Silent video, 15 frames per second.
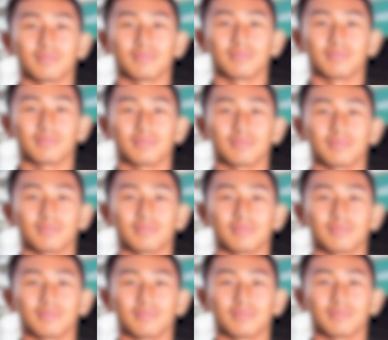
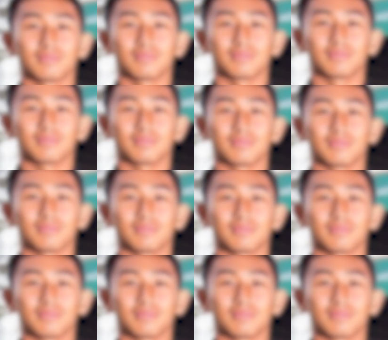
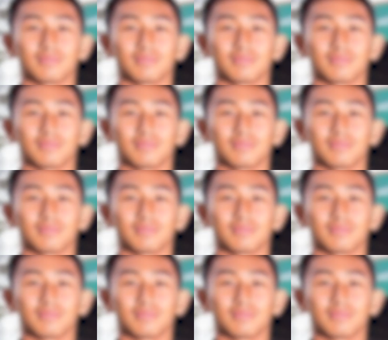(silent)